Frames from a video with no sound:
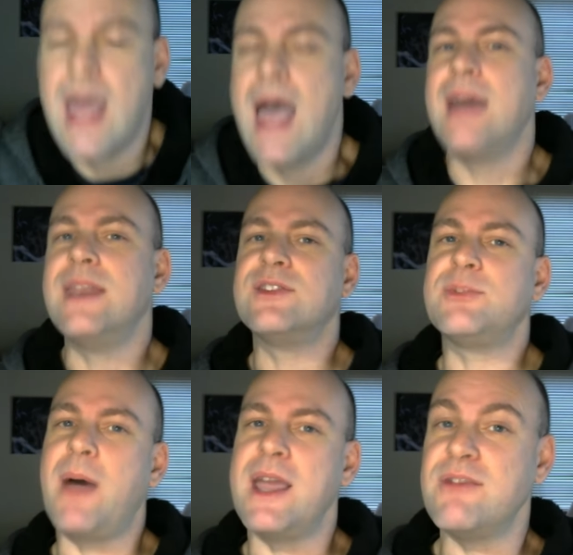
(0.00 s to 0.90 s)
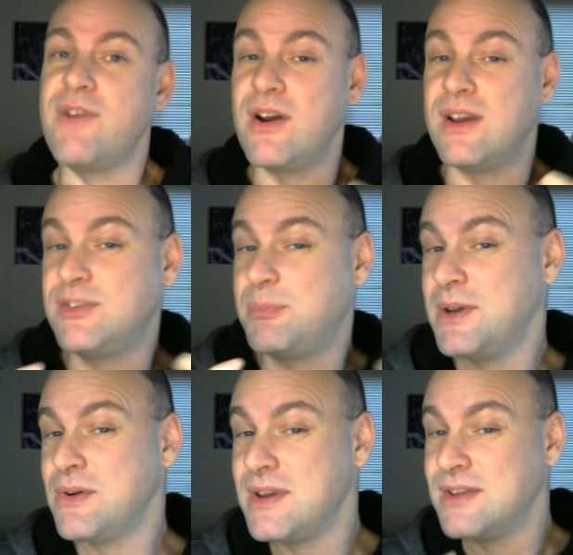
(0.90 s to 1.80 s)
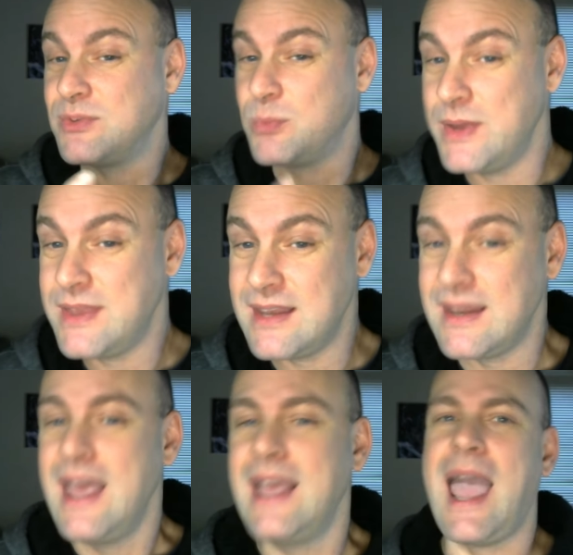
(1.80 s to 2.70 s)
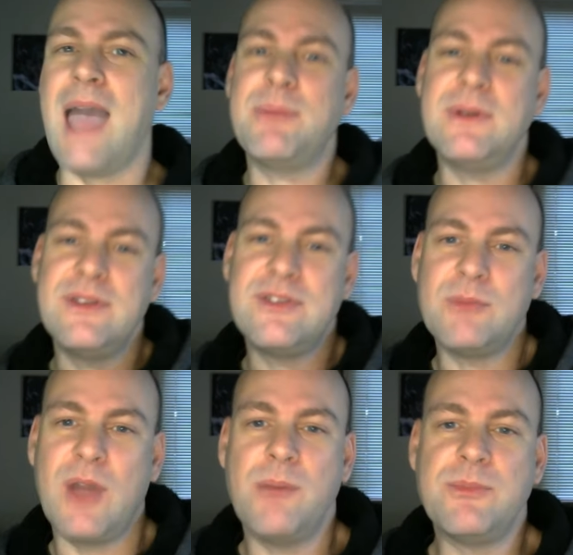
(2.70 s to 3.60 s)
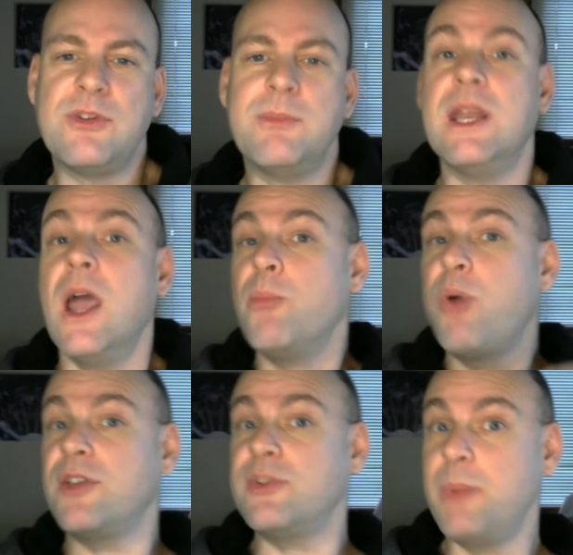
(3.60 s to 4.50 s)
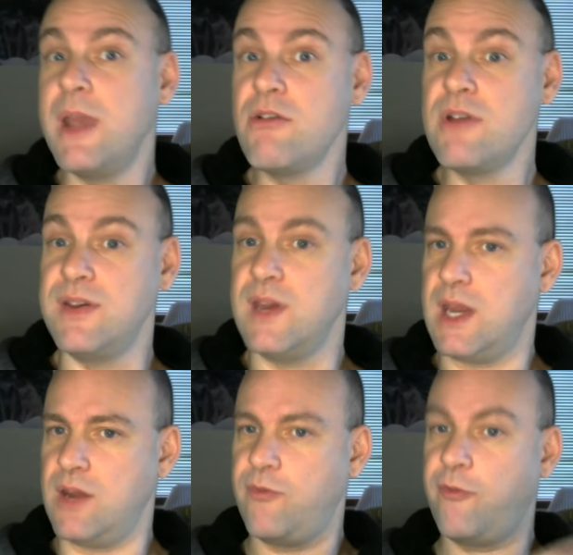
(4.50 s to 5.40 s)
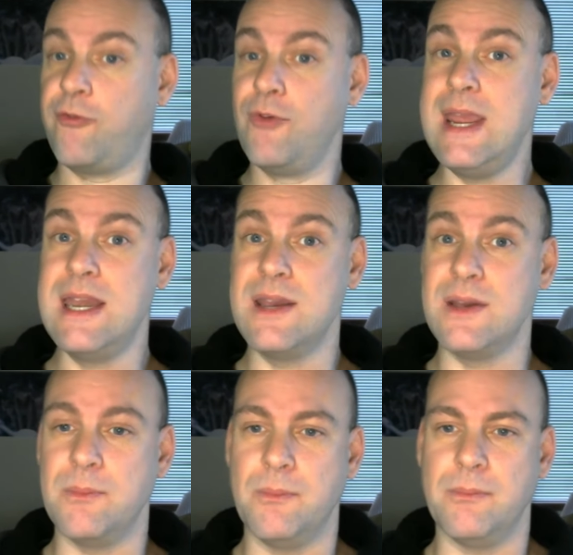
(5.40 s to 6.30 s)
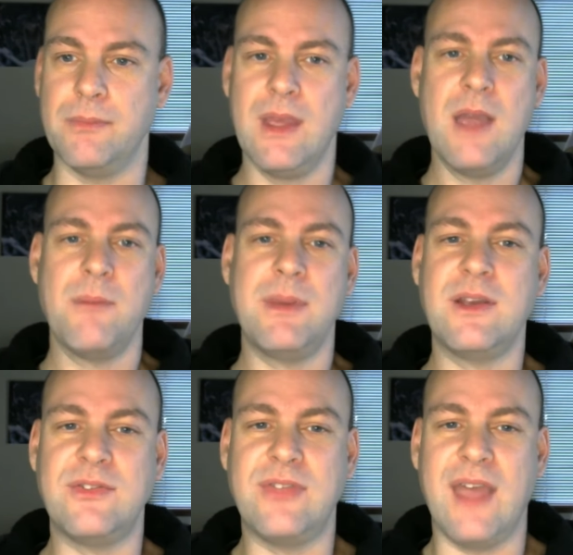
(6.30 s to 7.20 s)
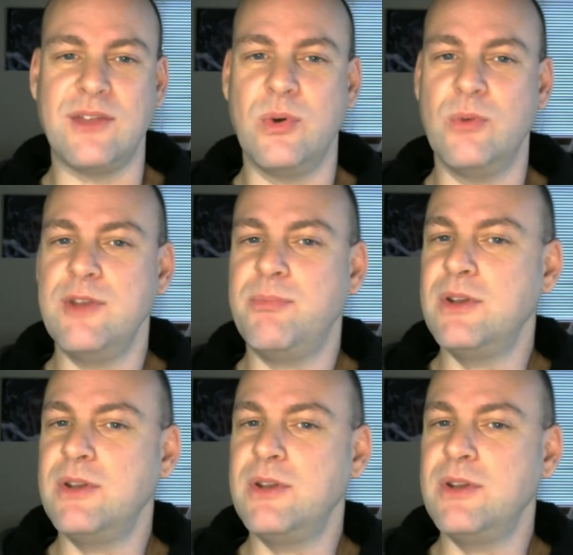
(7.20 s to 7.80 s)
And in spite of our experience with it, capitalism comes to mean prosperity and freedom, because that's what we've been